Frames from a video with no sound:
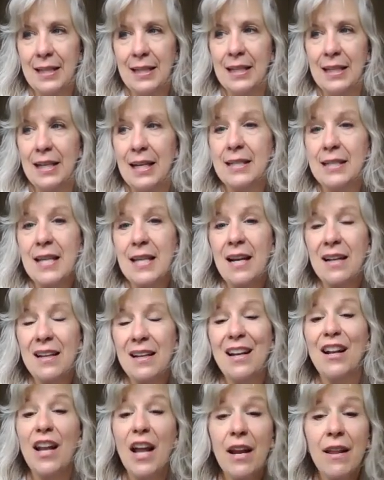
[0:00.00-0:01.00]
Exactly. And a
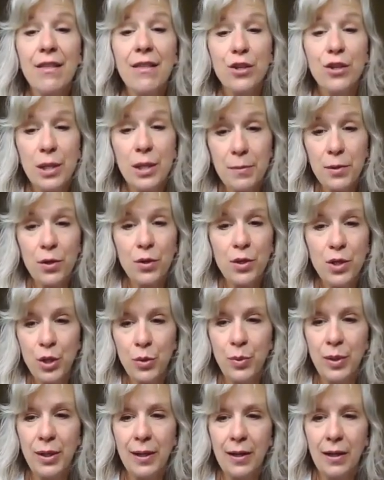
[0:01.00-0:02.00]
lot of the gyms are
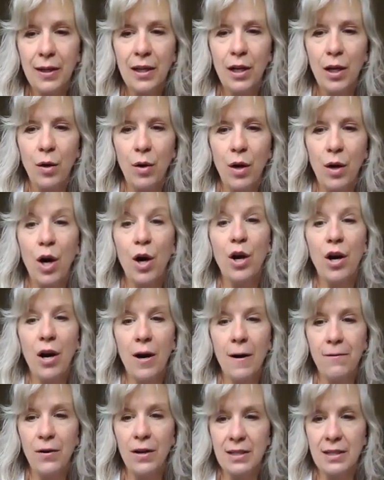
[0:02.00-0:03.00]
doing, are
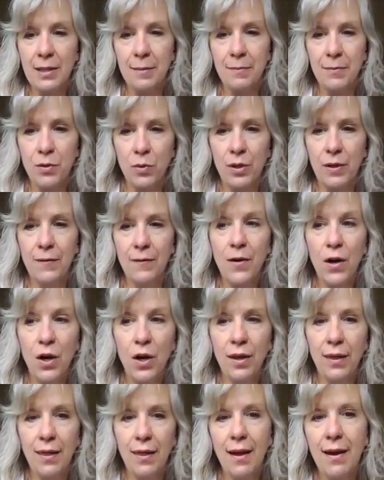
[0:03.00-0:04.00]
offering some sort of
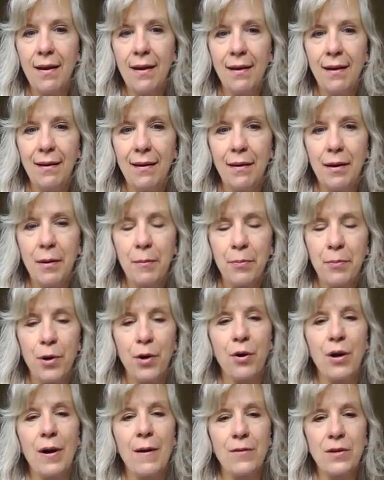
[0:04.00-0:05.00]
online
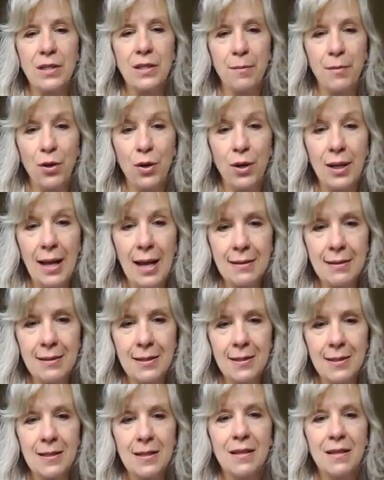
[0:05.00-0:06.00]
program for some of their
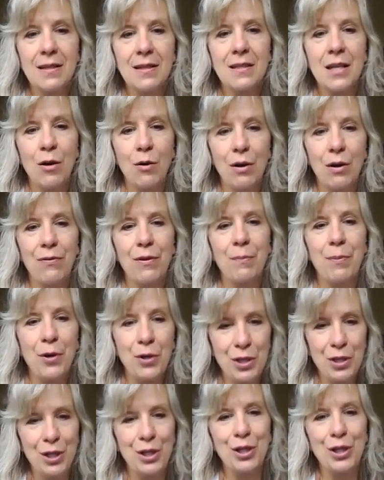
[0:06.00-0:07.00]
classes. So if the
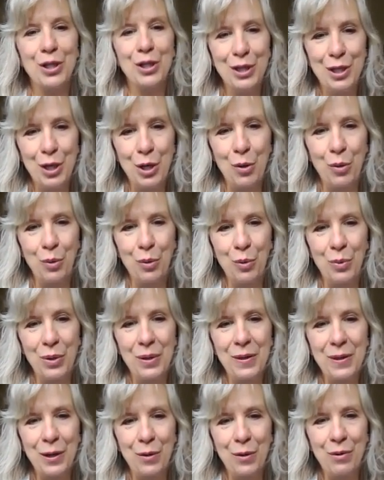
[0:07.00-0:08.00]
person could, rent
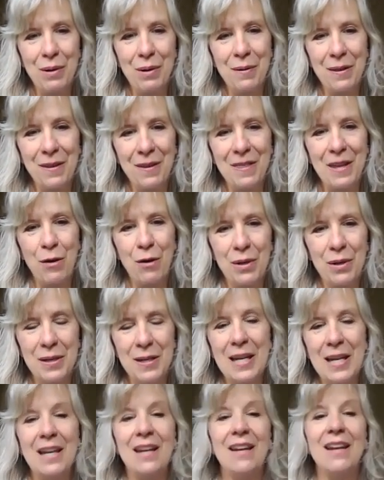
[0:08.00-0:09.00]
the equipment that they would
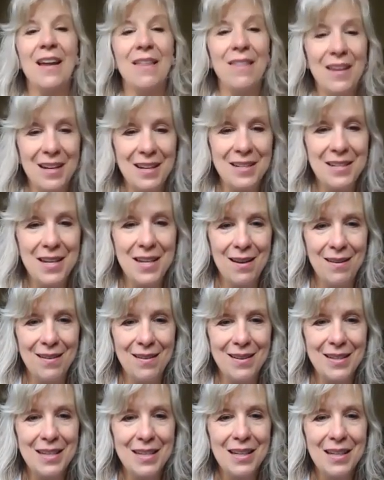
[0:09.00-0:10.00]
need and then
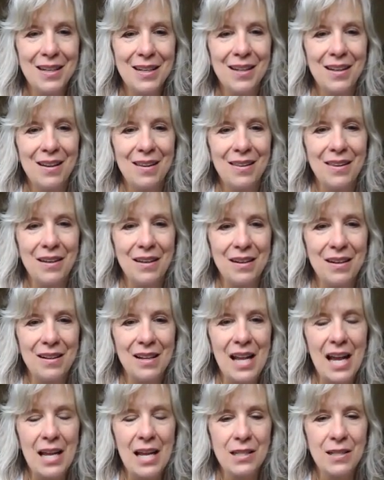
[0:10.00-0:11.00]
attend the
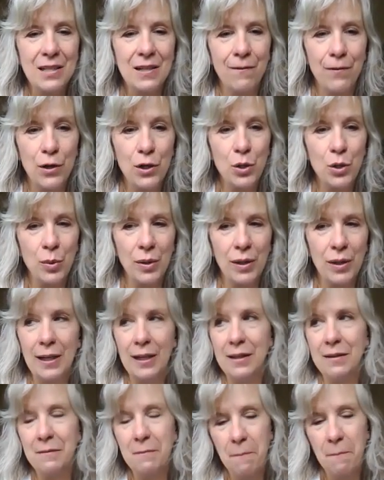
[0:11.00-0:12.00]
class virtually,
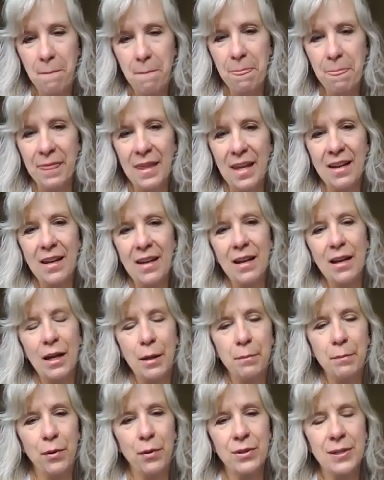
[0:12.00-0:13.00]
they kind of get
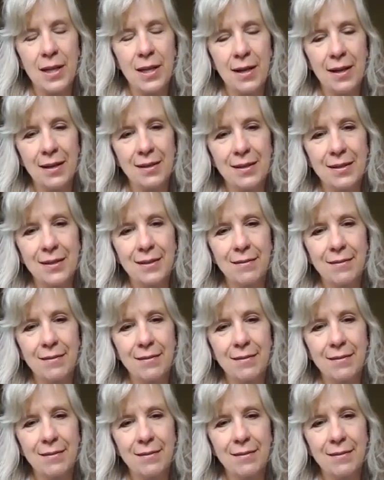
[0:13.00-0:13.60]
both sides.